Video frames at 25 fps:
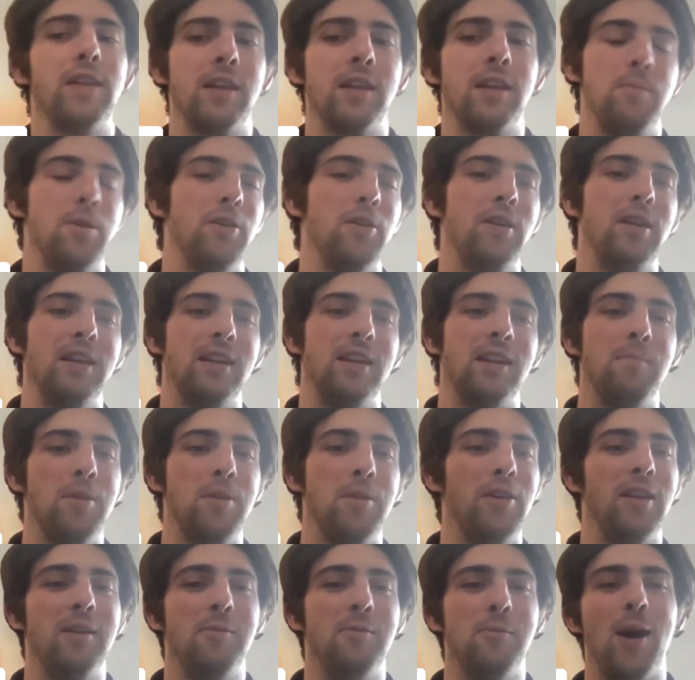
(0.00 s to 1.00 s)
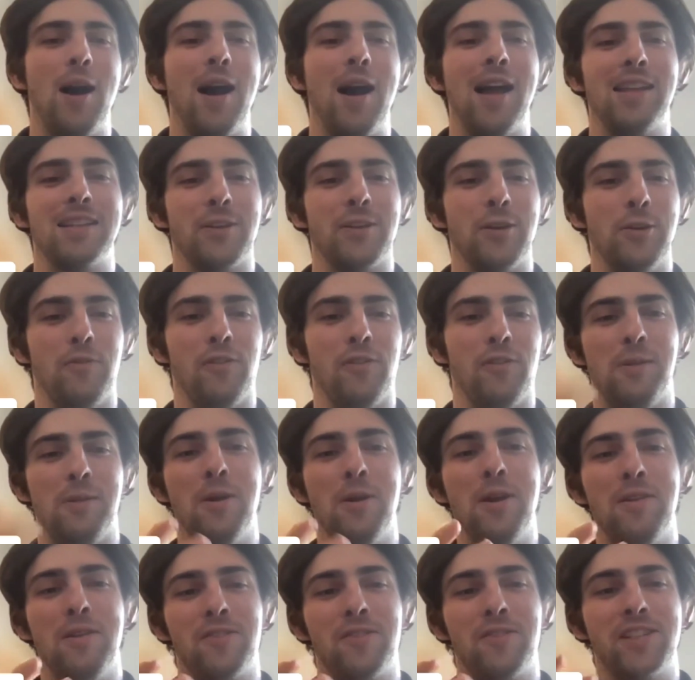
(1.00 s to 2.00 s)
Definitely the community wise.
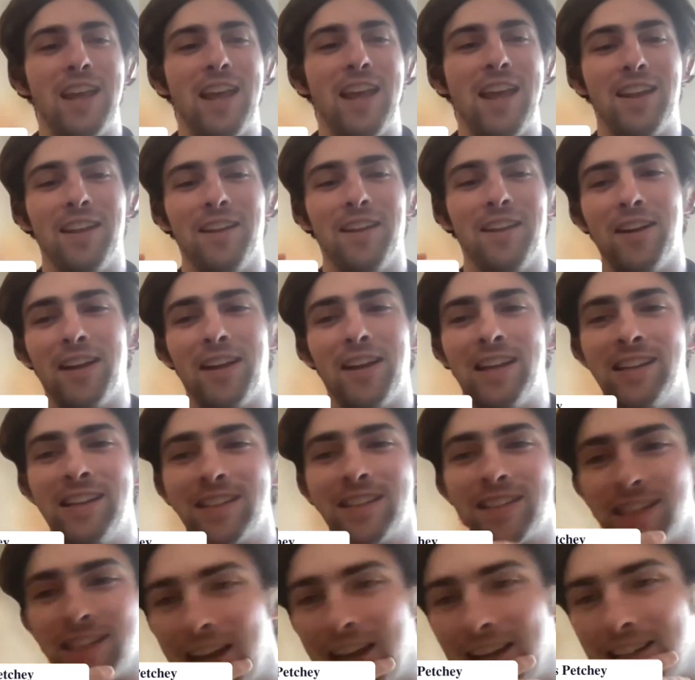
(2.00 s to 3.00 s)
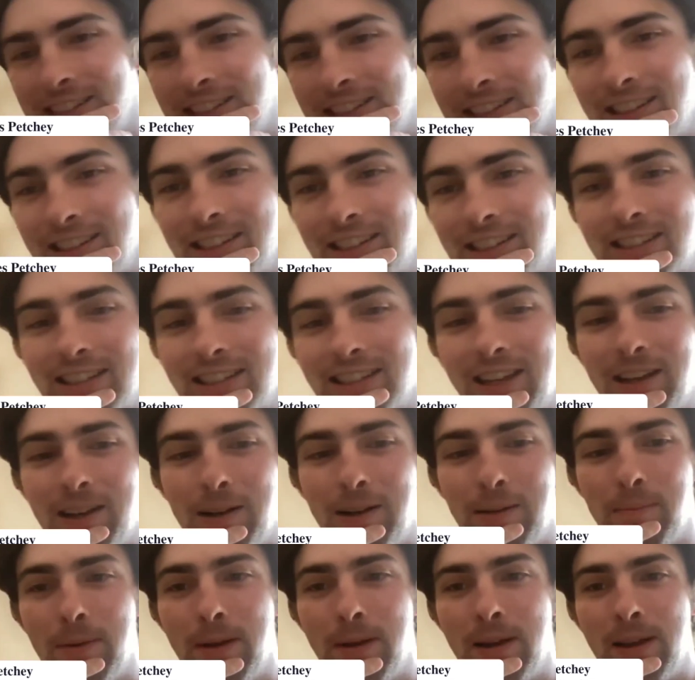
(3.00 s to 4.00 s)
Hopefully we've shared a lot of insights in
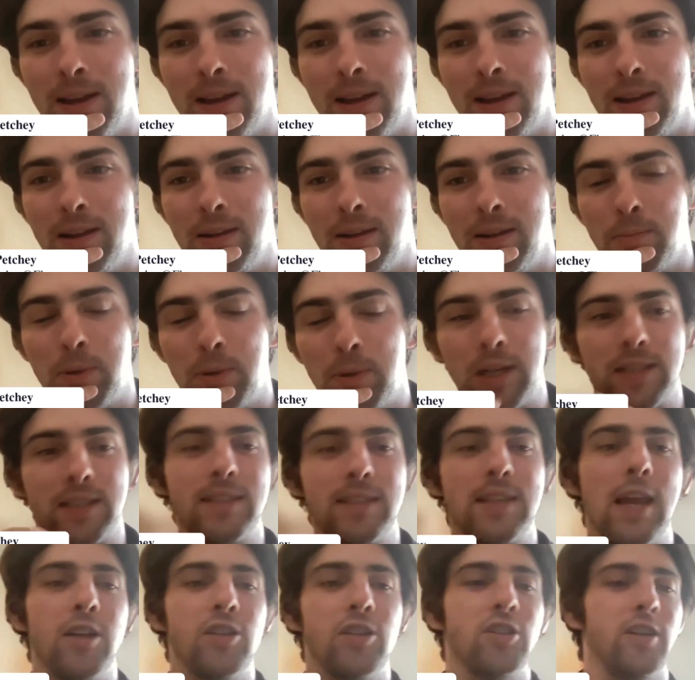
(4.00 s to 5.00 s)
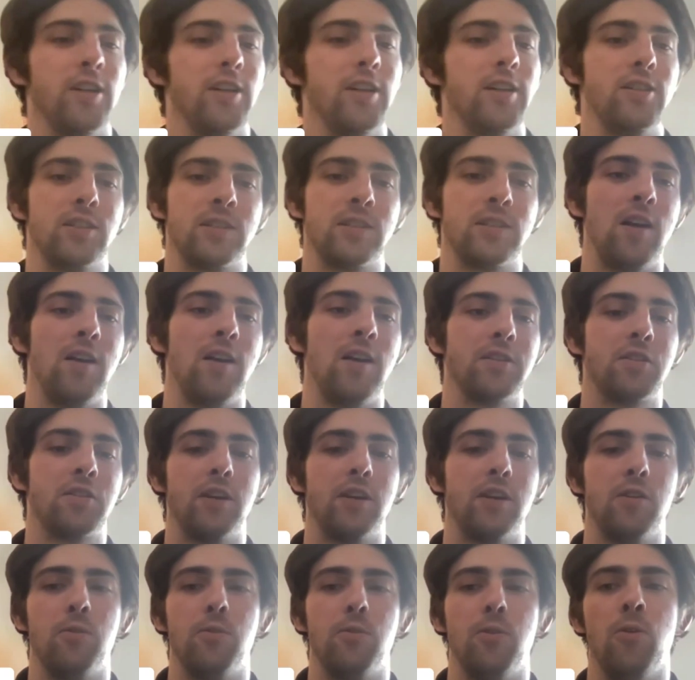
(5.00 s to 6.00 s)
this presentation, and just
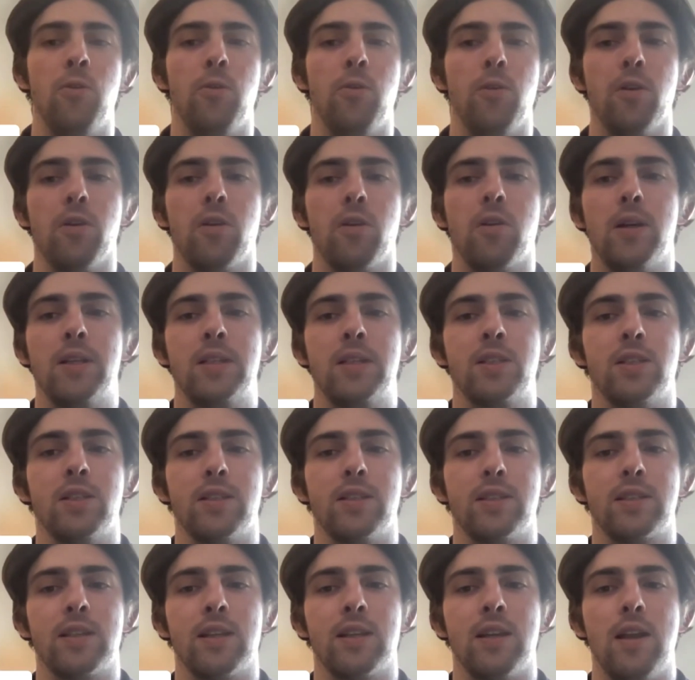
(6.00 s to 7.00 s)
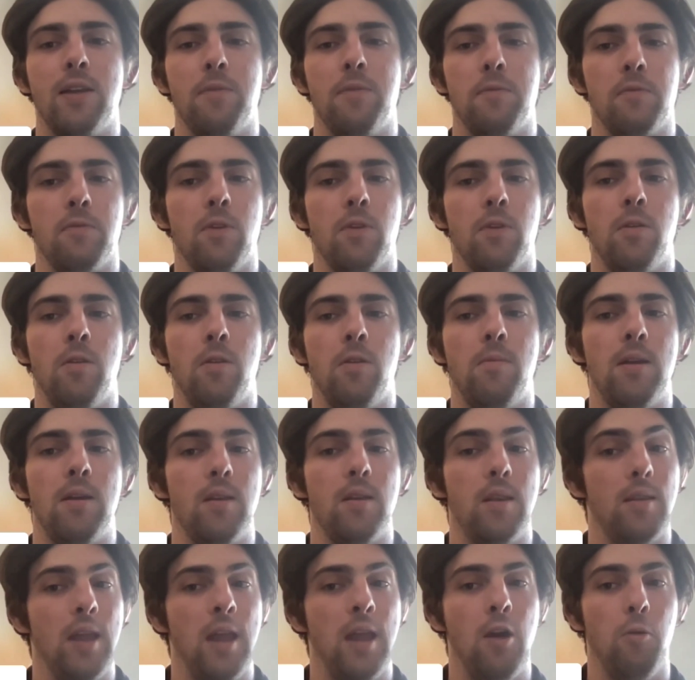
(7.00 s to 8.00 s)
answering all your questions to kind of
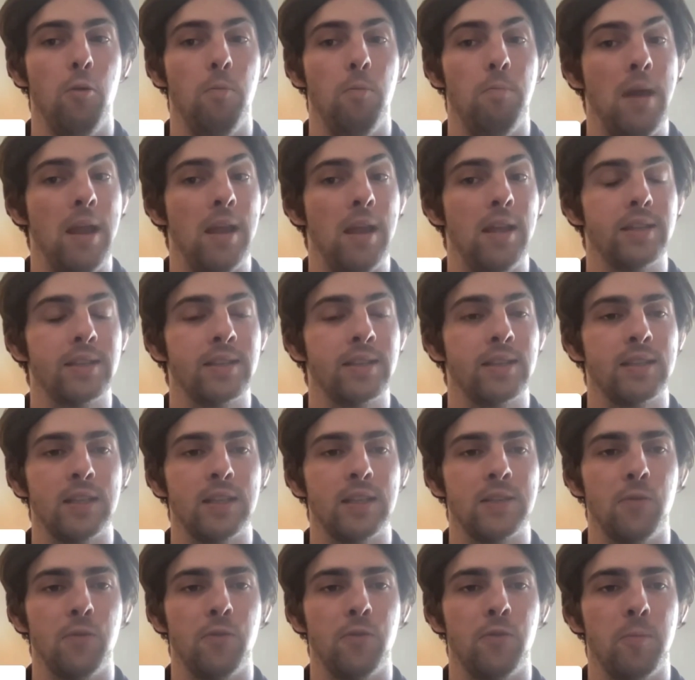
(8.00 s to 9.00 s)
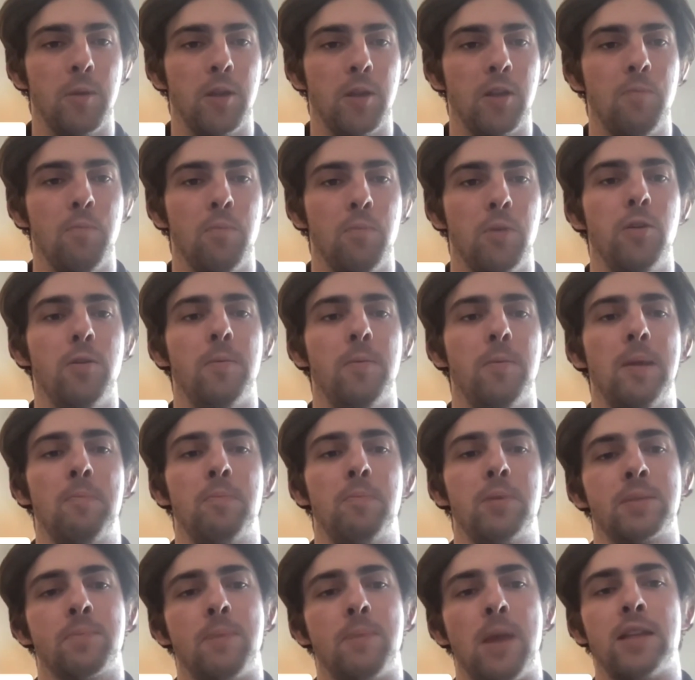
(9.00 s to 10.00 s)
help make it successful from a community
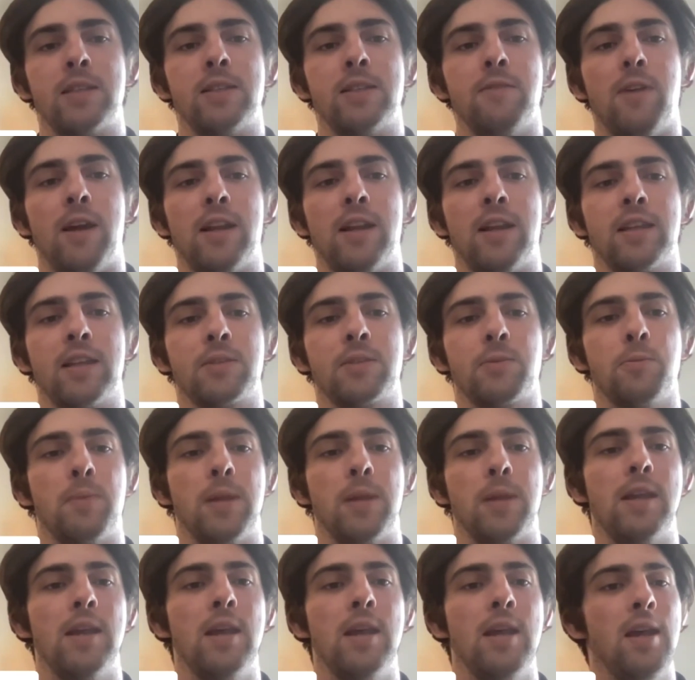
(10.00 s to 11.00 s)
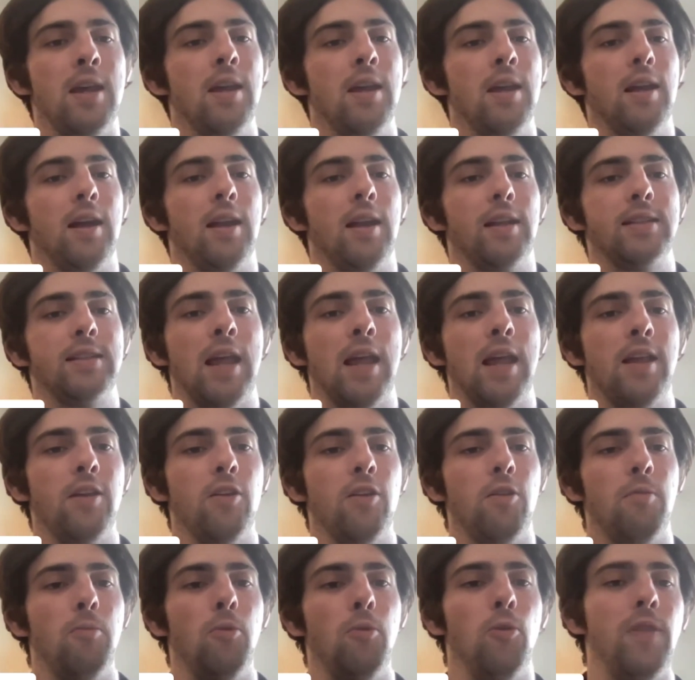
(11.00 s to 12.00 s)
perspective, I guess, would be kind of taking
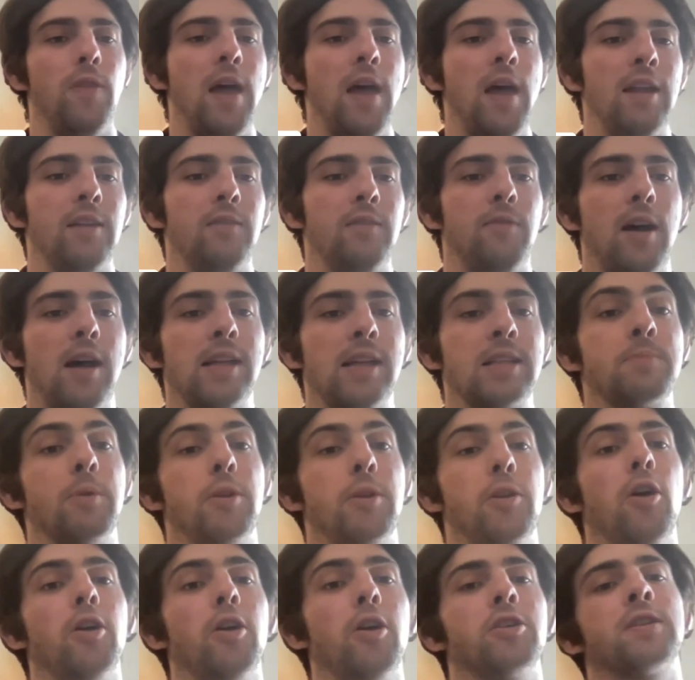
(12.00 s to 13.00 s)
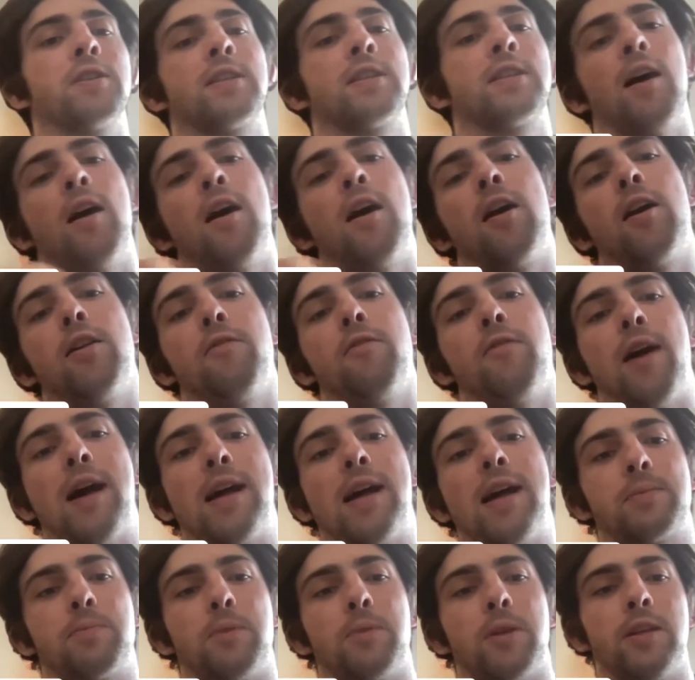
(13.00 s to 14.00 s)
on board that advice, but not just our
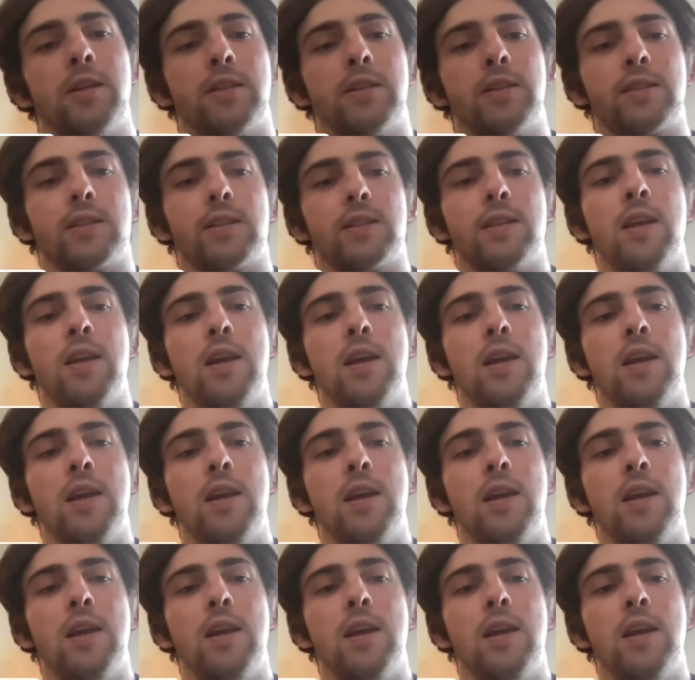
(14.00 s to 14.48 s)
advice, because